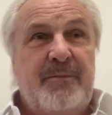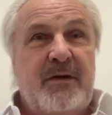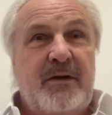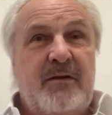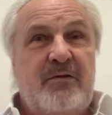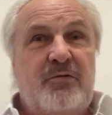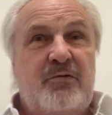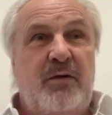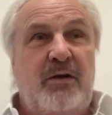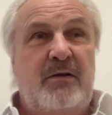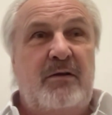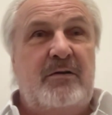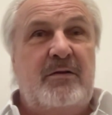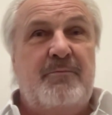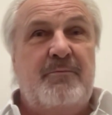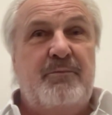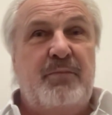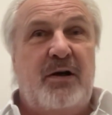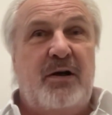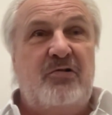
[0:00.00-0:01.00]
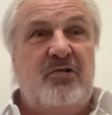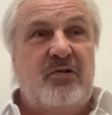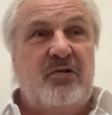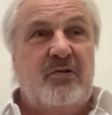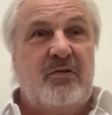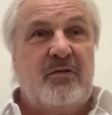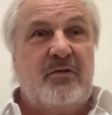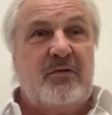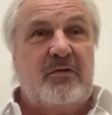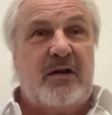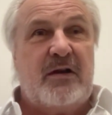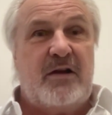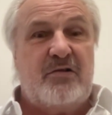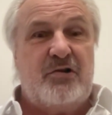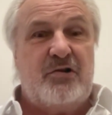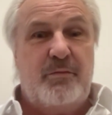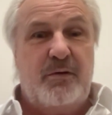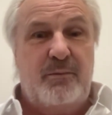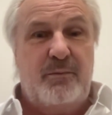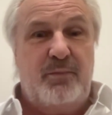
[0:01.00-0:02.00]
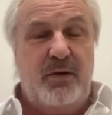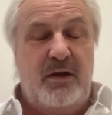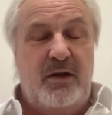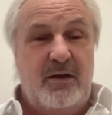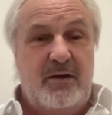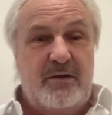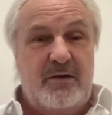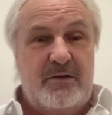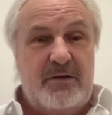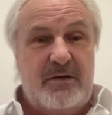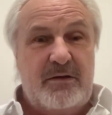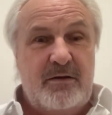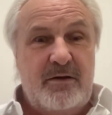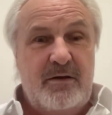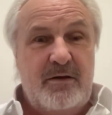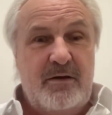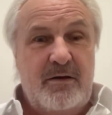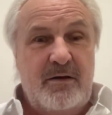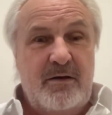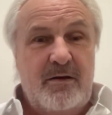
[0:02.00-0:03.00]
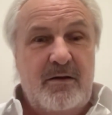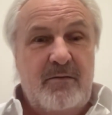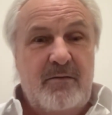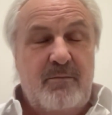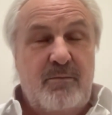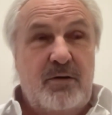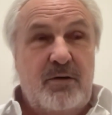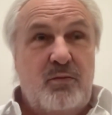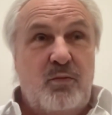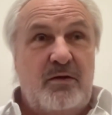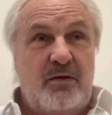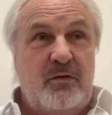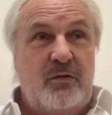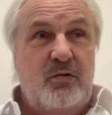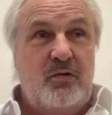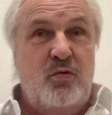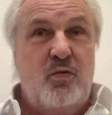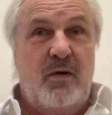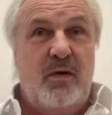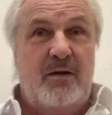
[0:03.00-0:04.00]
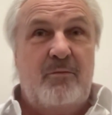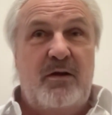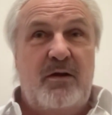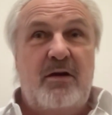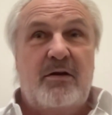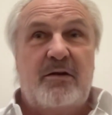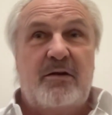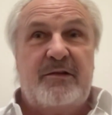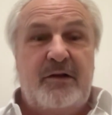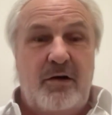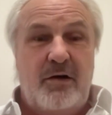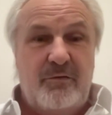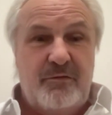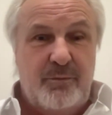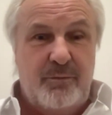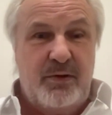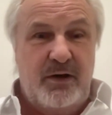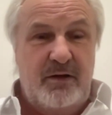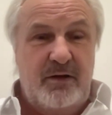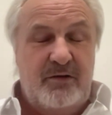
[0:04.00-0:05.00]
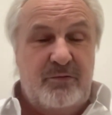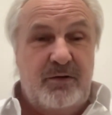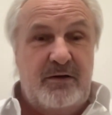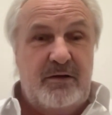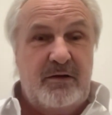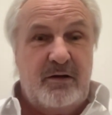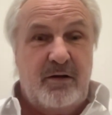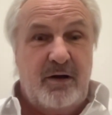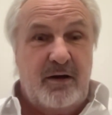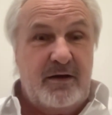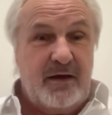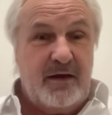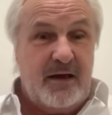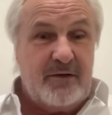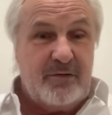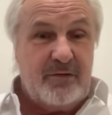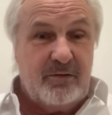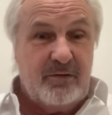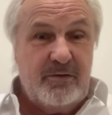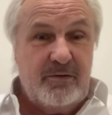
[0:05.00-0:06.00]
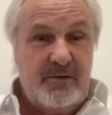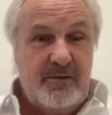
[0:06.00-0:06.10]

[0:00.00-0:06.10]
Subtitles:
treat patients as human beings, but what to do when we ourselves are being treated like cattle?"